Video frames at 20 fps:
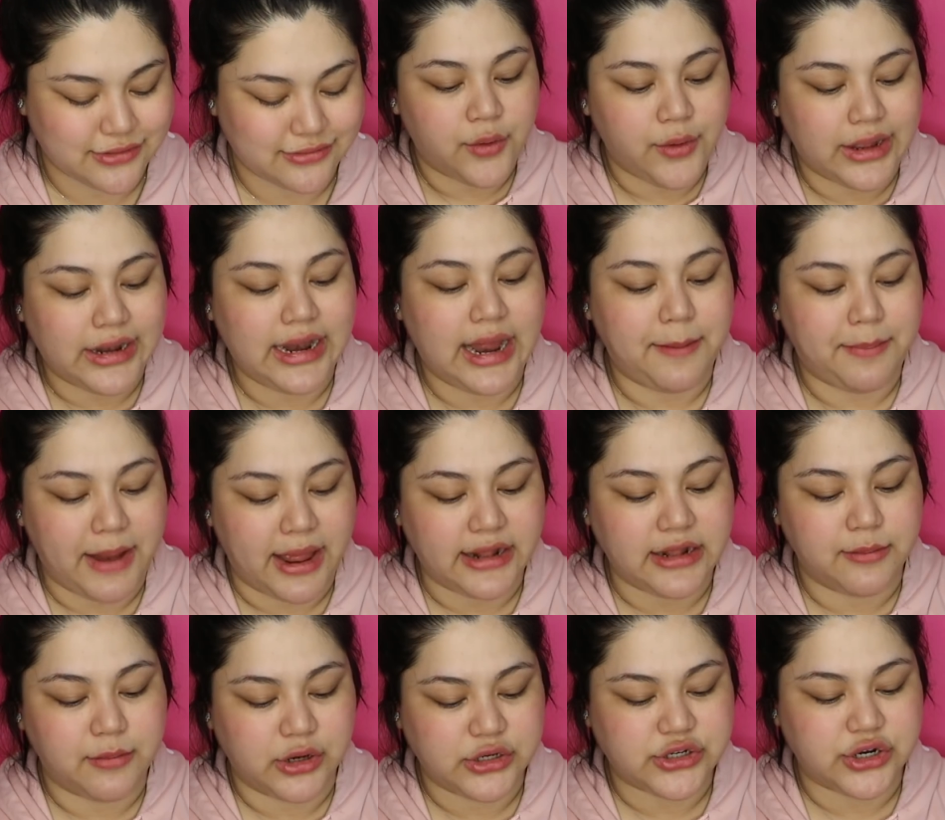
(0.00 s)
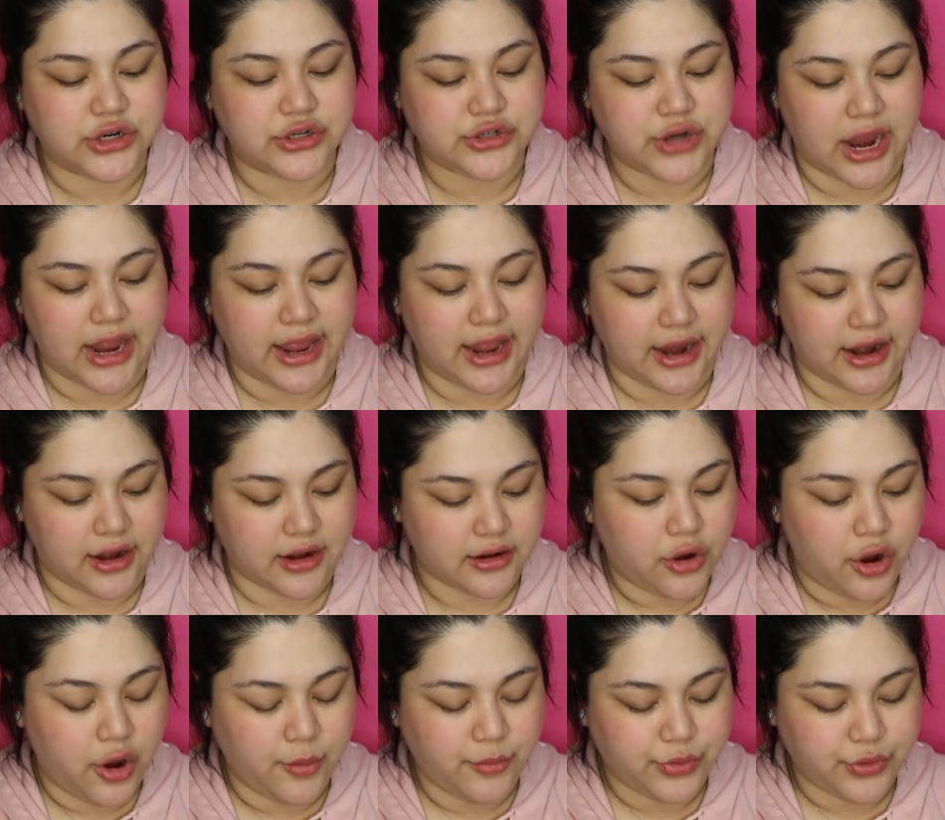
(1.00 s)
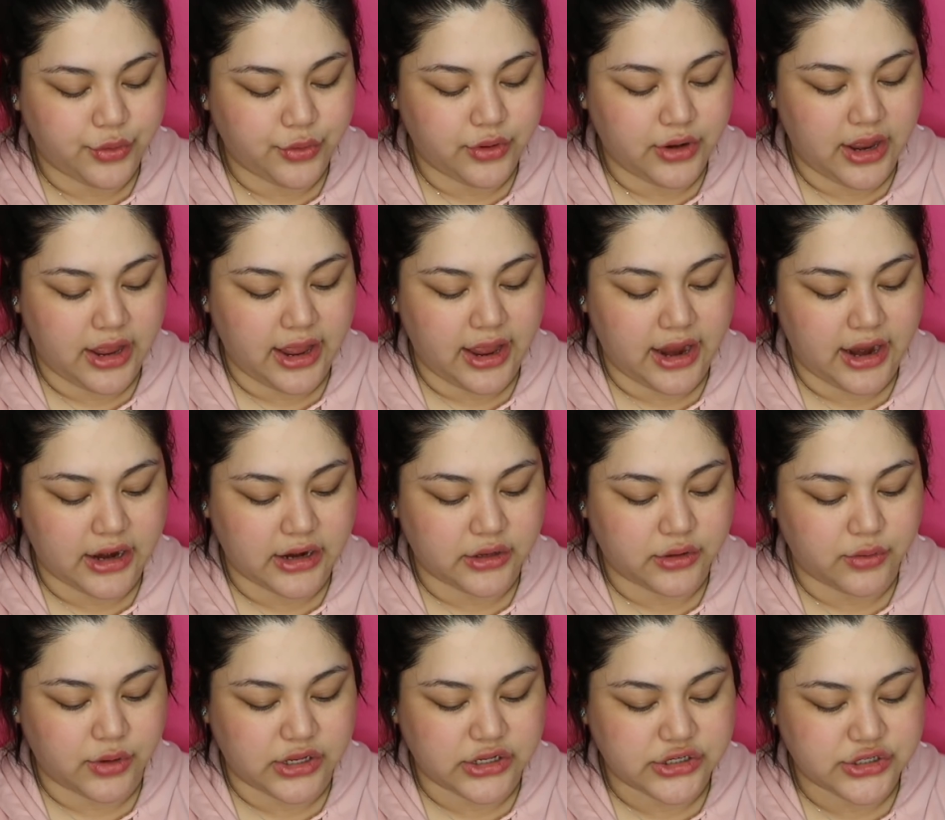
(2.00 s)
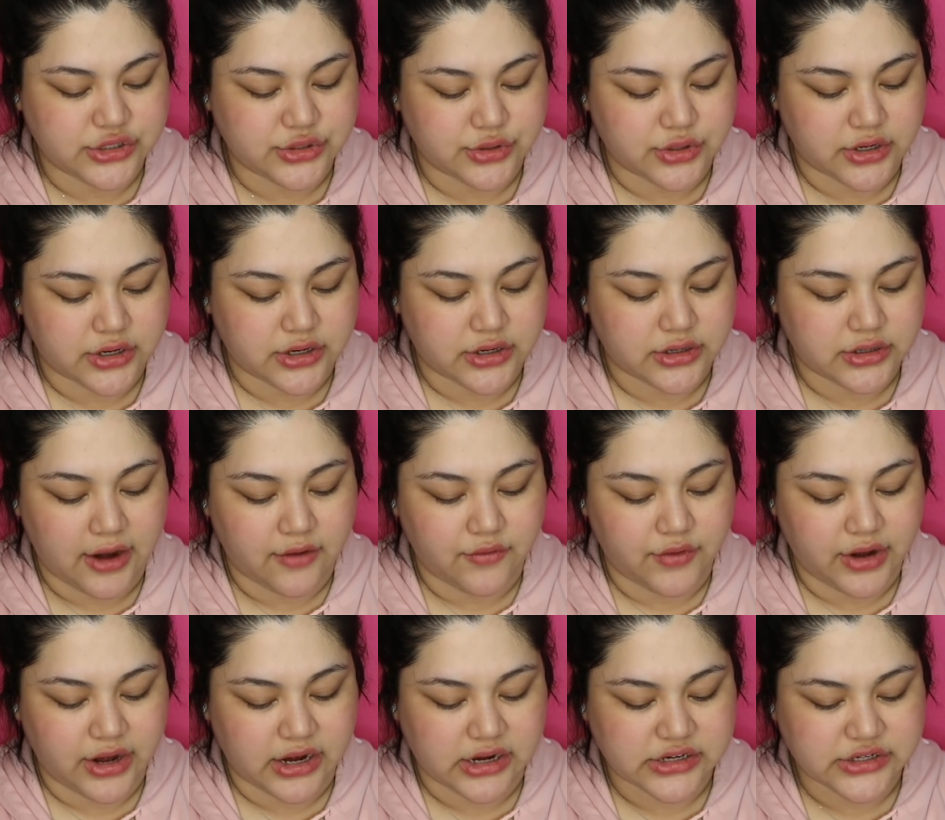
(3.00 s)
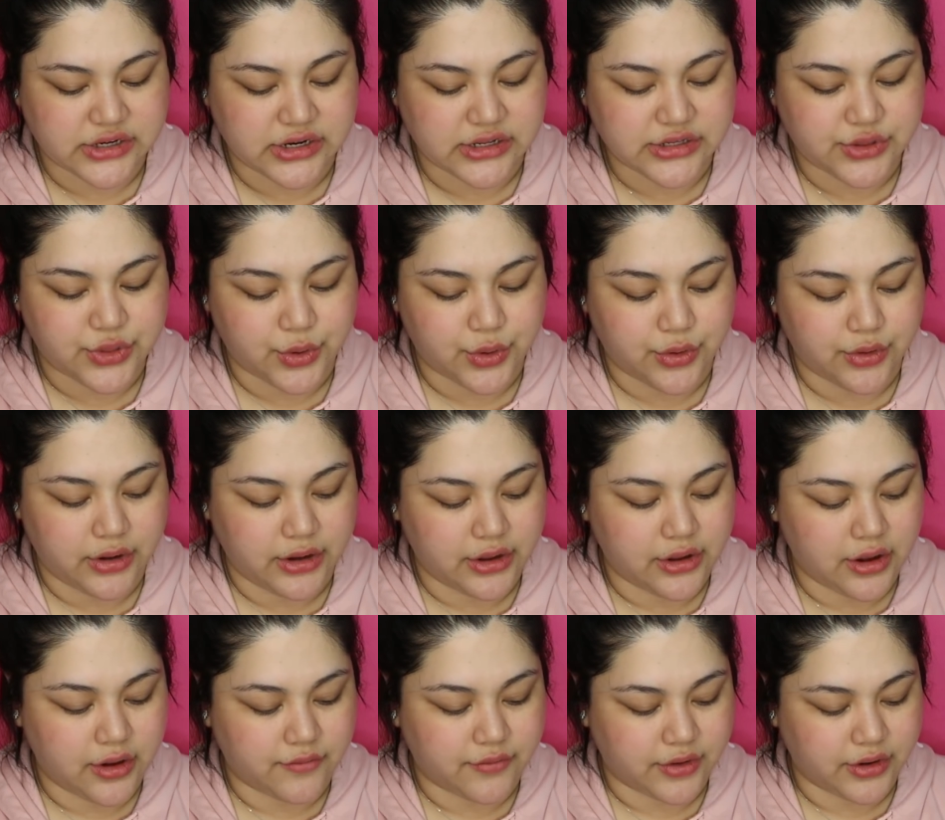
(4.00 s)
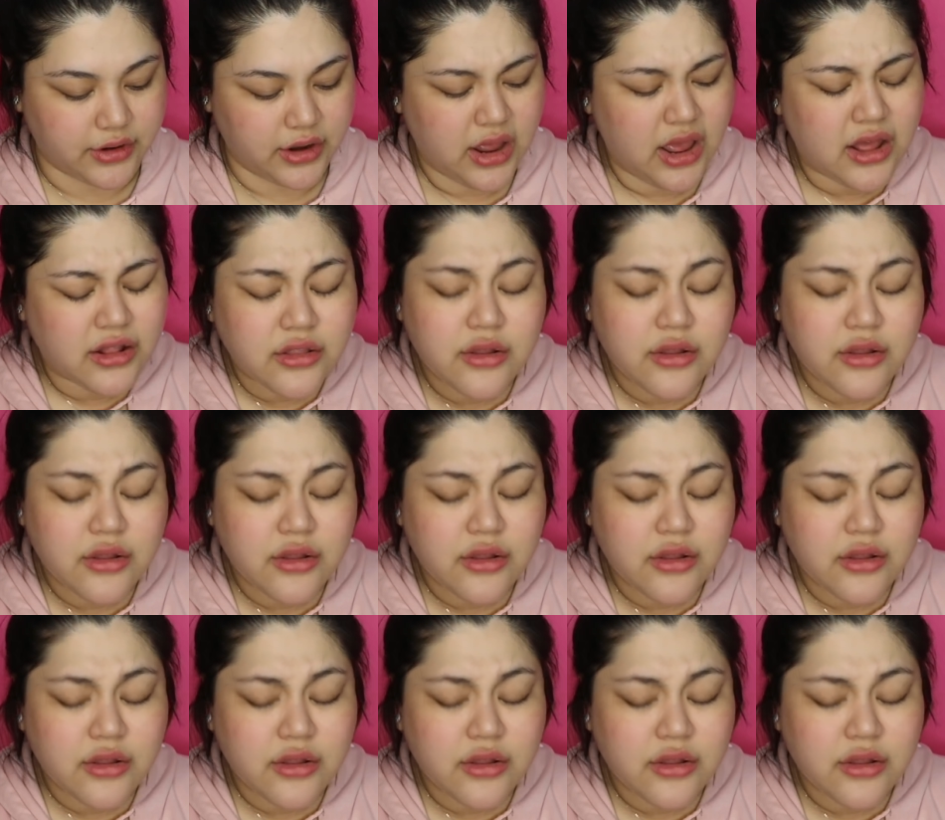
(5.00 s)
Quickly apply the moisture on dry hair. Comb through the hair to ensure every hair strand is thoroughly covered.